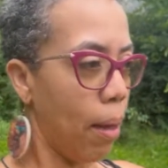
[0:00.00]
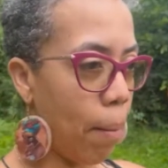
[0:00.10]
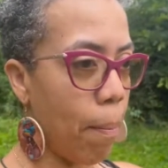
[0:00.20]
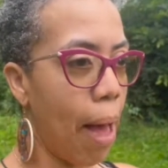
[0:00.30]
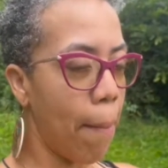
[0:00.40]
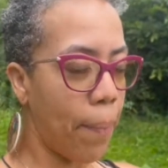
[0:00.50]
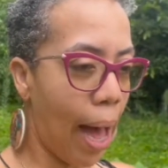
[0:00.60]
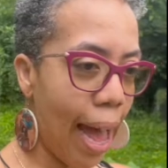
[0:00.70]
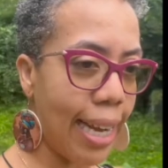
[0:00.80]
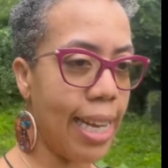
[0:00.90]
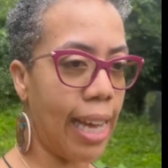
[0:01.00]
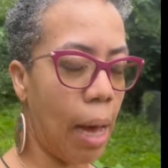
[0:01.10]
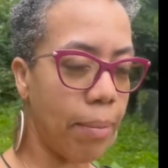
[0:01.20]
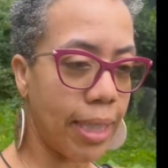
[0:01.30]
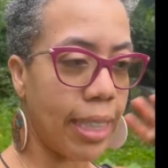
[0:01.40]
my body,
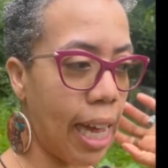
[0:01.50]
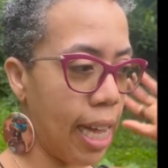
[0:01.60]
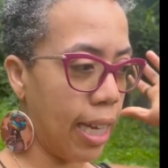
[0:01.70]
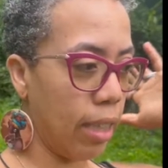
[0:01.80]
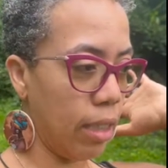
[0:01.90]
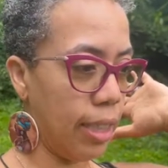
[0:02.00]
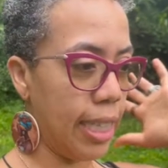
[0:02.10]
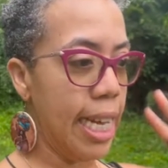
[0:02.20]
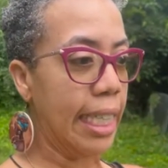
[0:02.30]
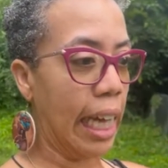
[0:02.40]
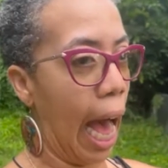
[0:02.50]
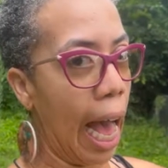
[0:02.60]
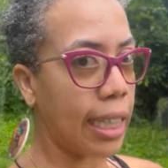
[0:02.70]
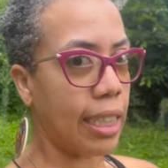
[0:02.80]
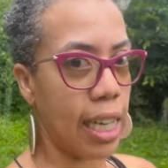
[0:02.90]
I'm just like
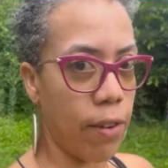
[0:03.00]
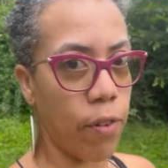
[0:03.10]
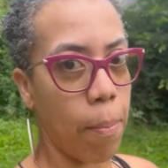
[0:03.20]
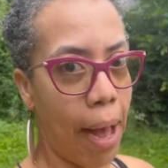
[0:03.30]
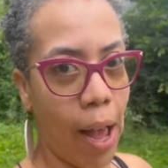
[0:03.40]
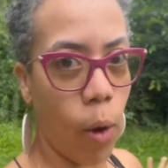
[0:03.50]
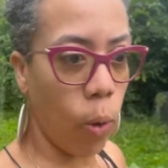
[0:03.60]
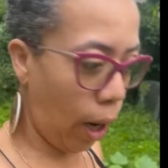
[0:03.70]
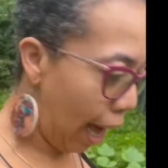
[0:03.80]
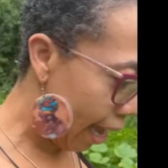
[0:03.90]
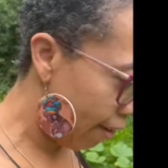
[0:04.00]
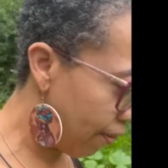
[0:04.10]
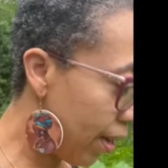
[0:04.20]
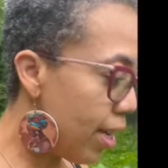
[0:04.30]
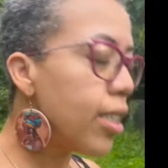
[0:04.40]
detoxing from my old life.